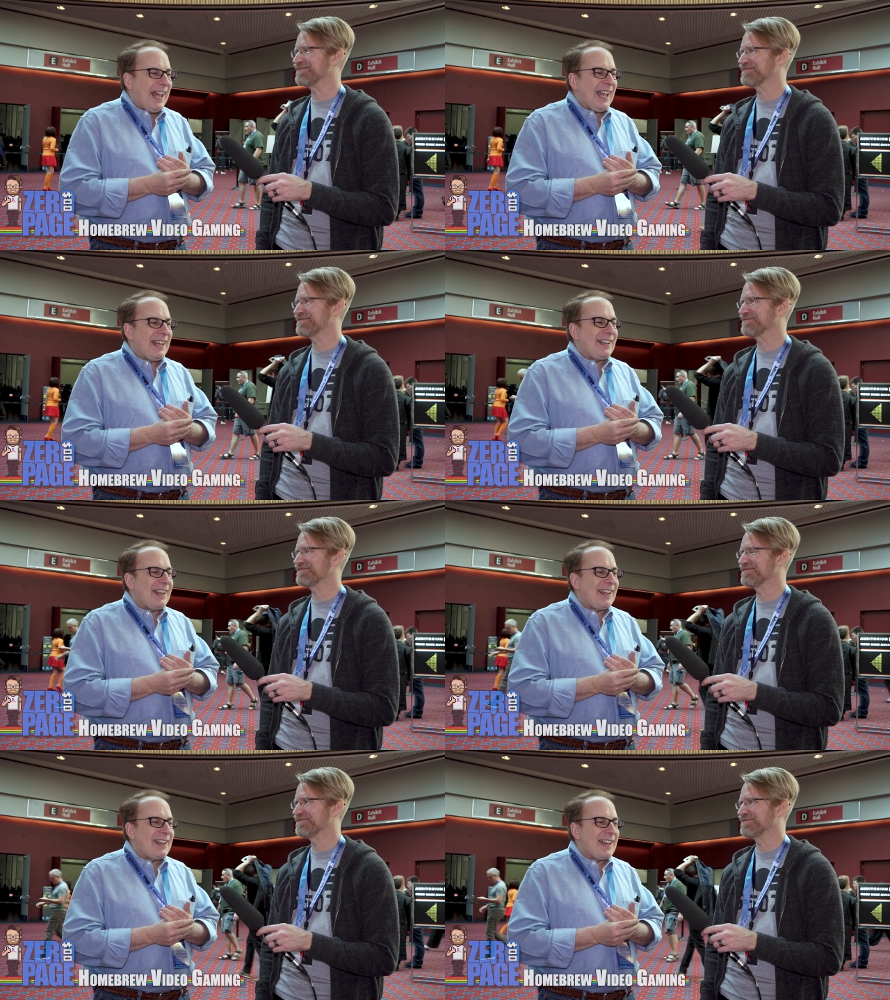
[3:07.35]
Speaker 1: and
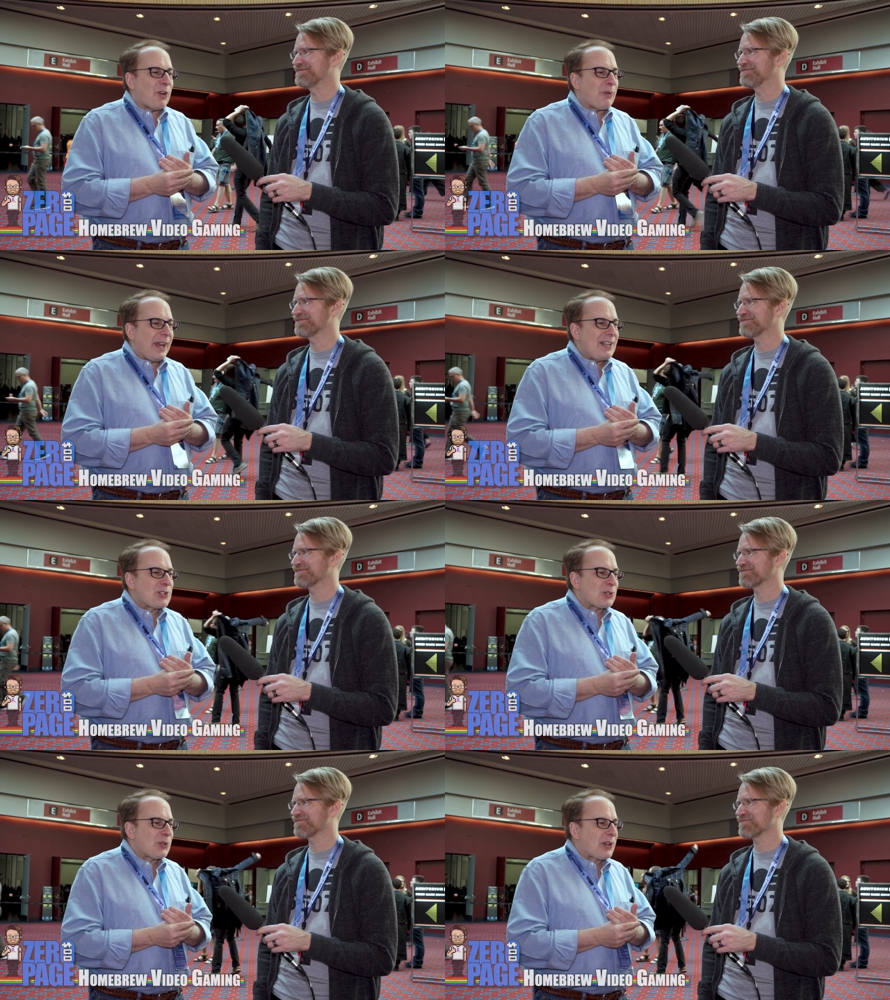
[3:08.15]

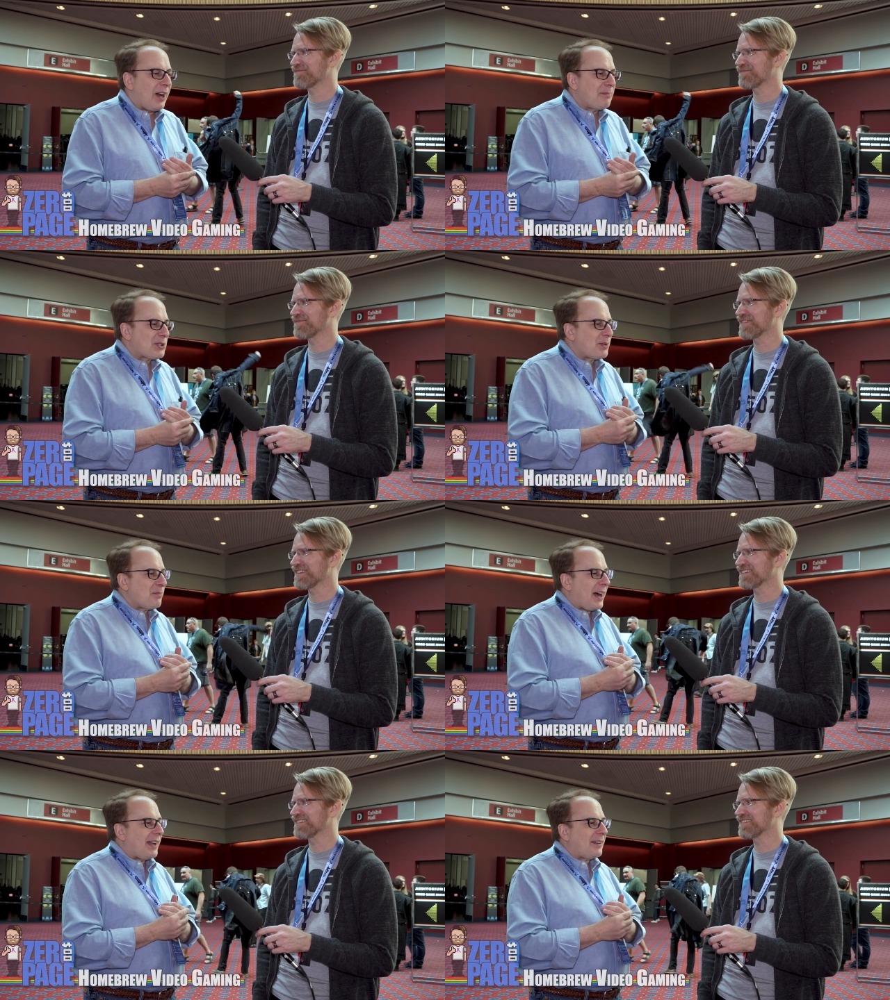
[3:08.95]
arranged to come to
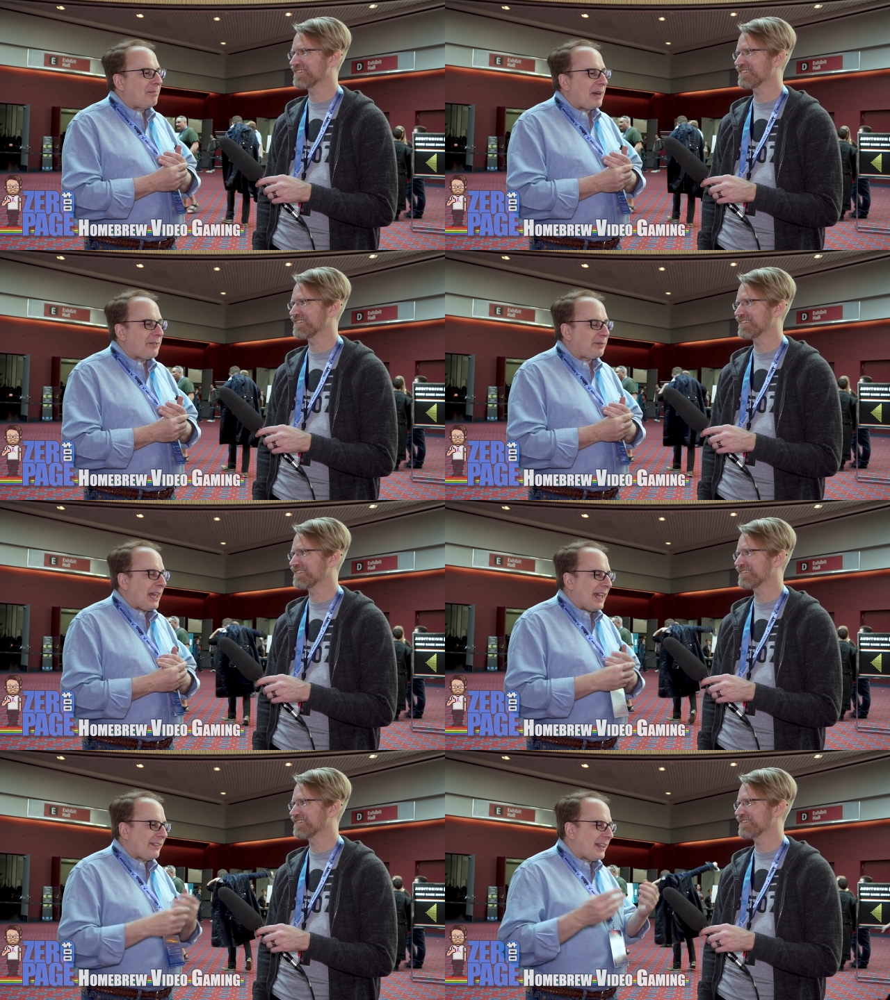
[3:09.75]
my, my
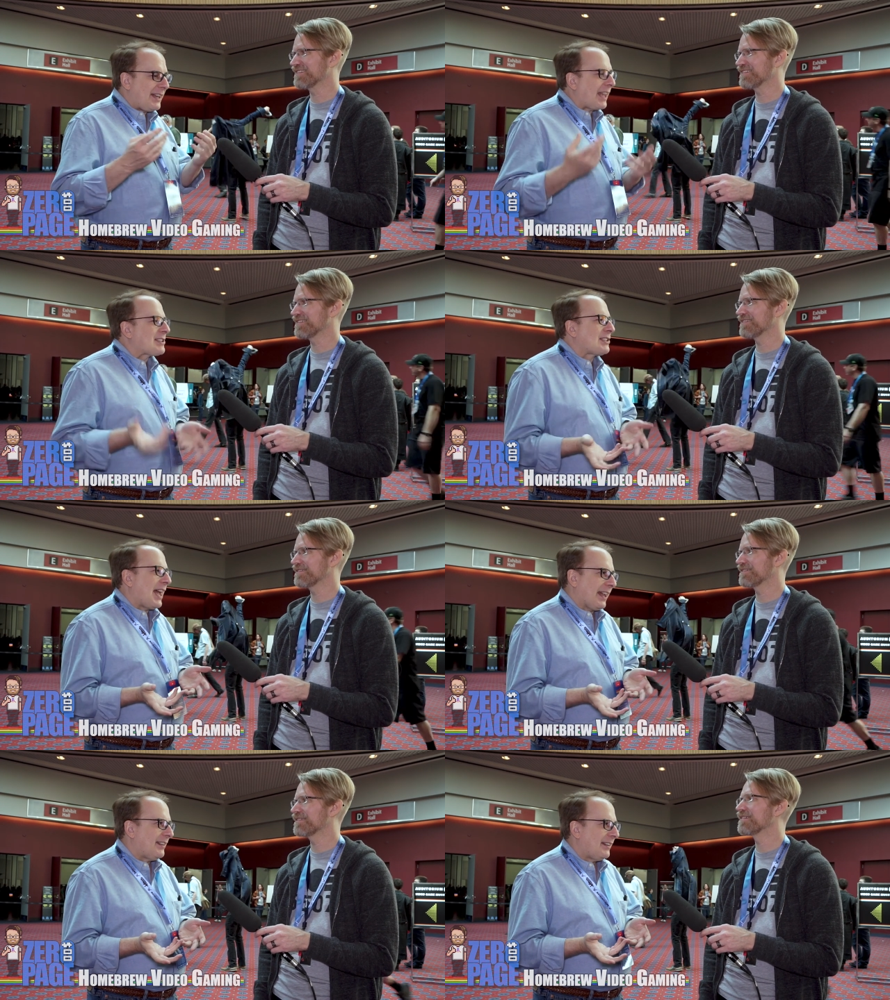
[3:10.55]
flat the next
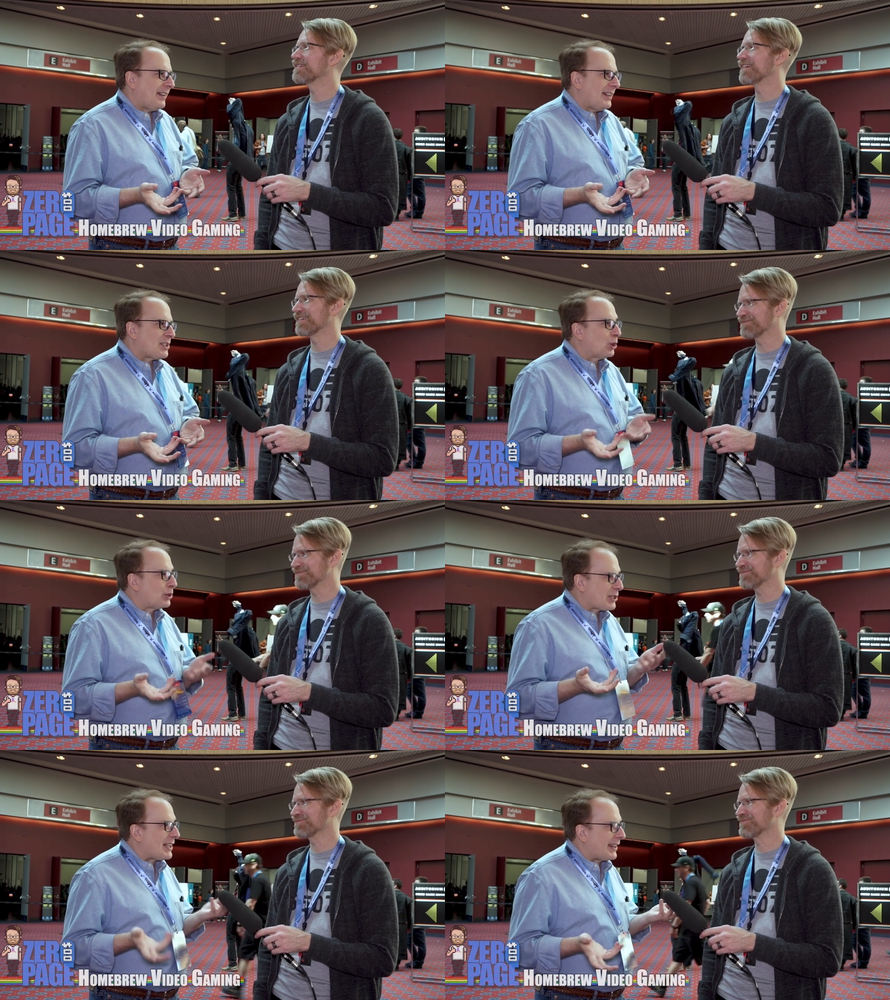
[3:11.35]
day yeah.
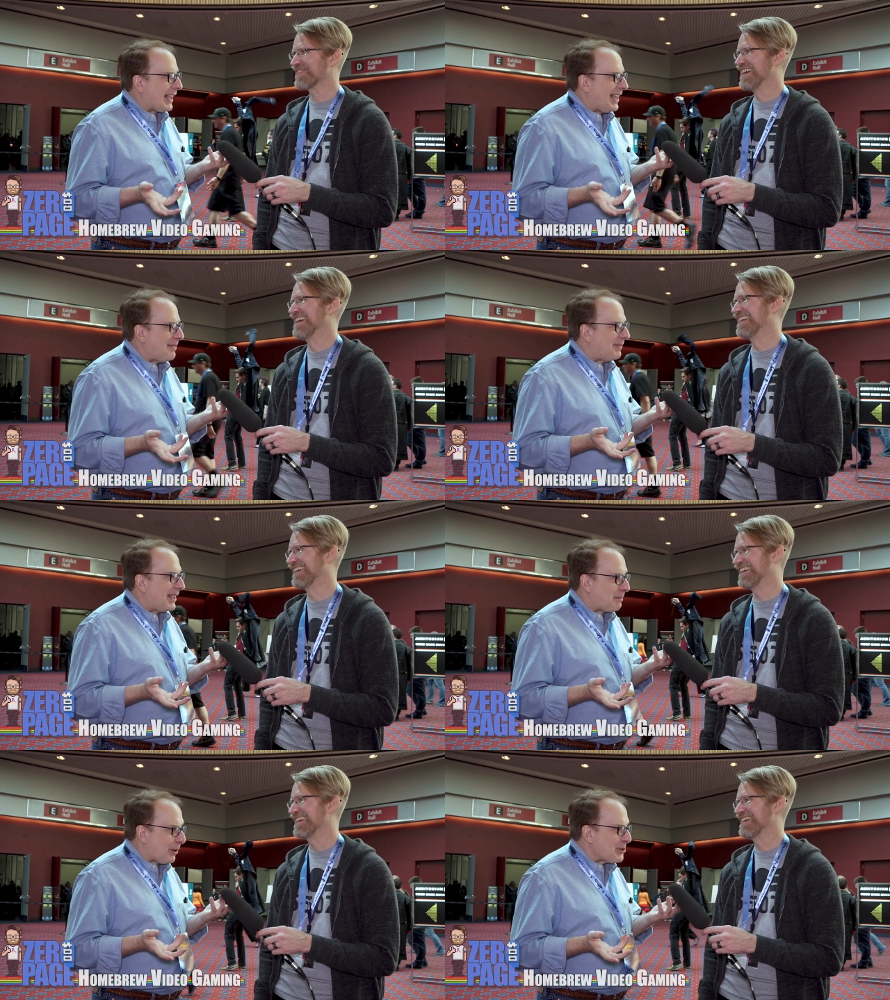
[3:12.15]
to see the game
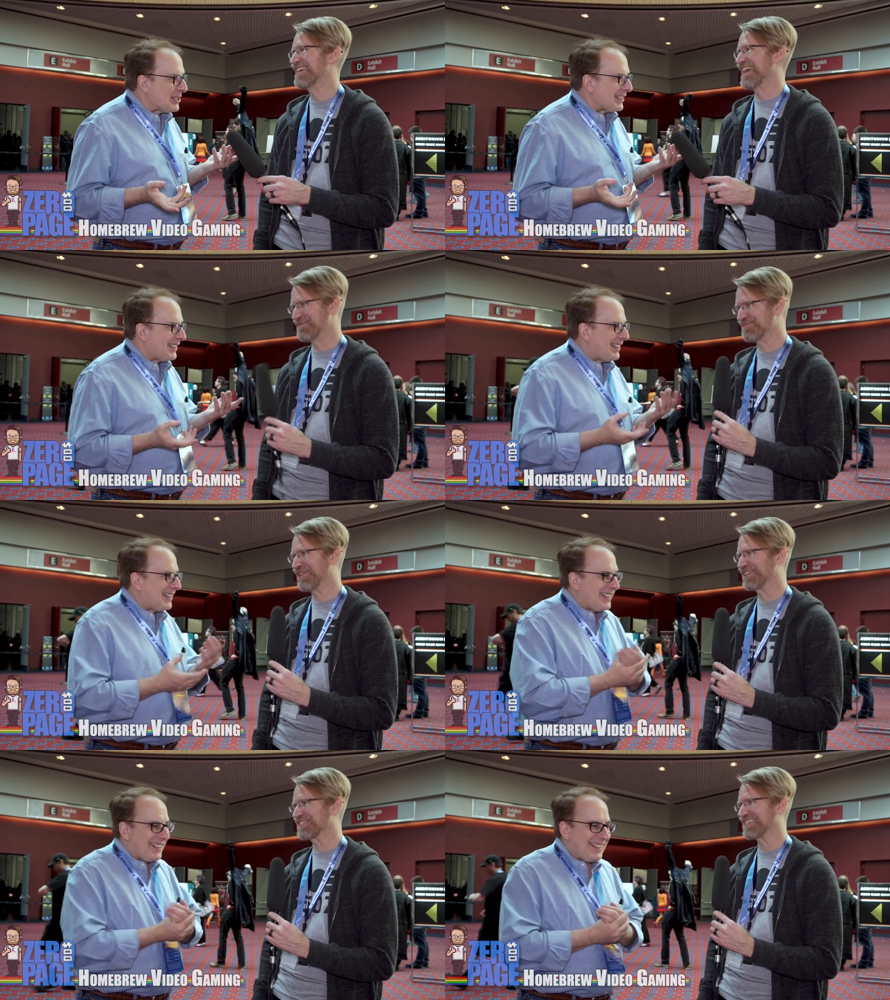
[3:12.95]
in person. In
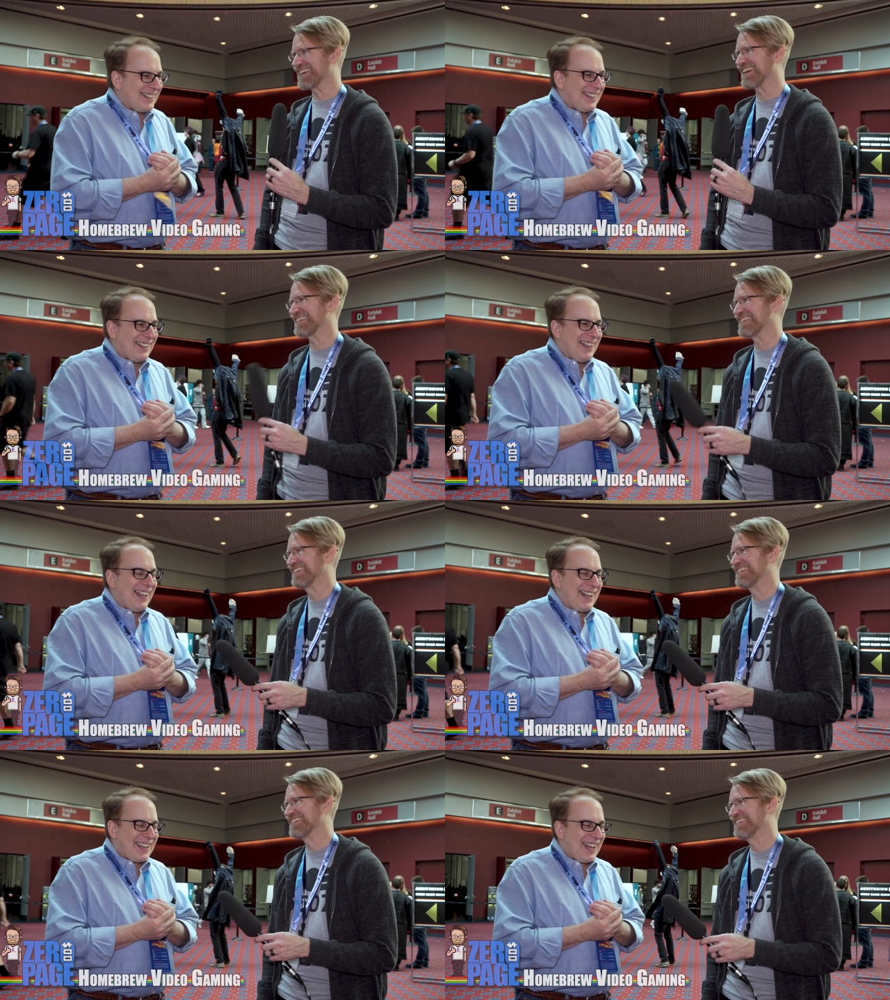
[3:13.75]
person, yeah.
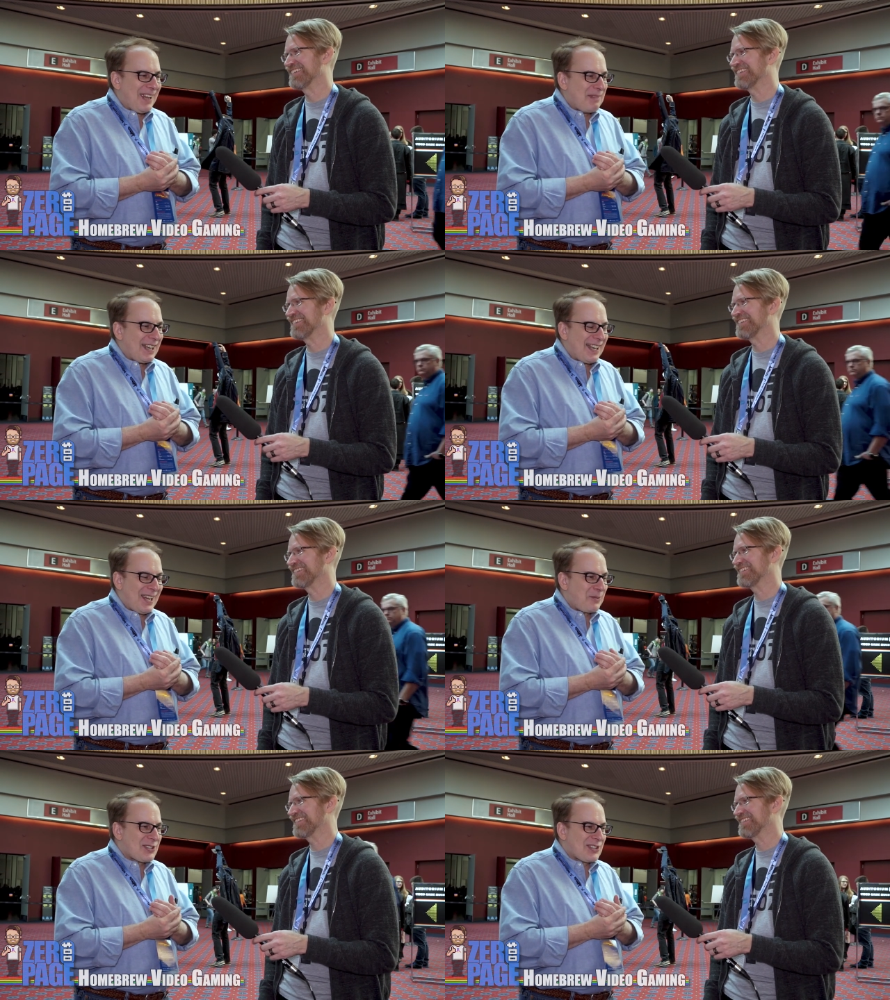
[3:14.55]
And he came in and
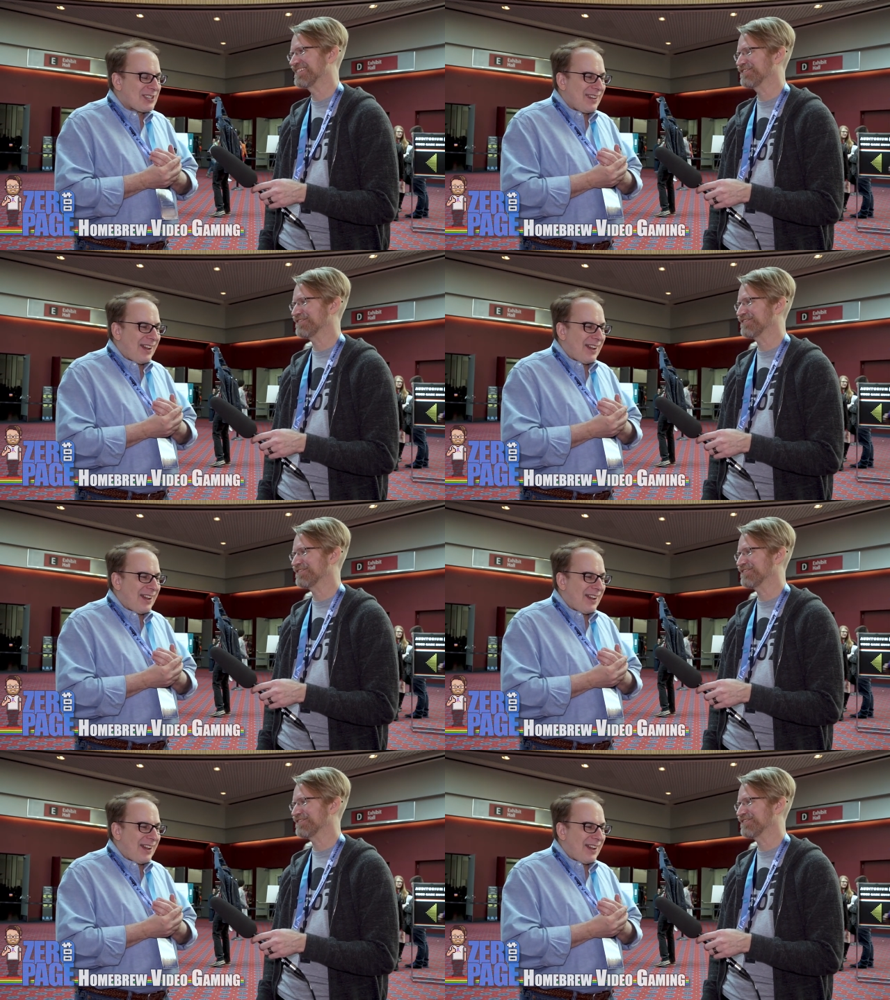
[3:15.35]
he was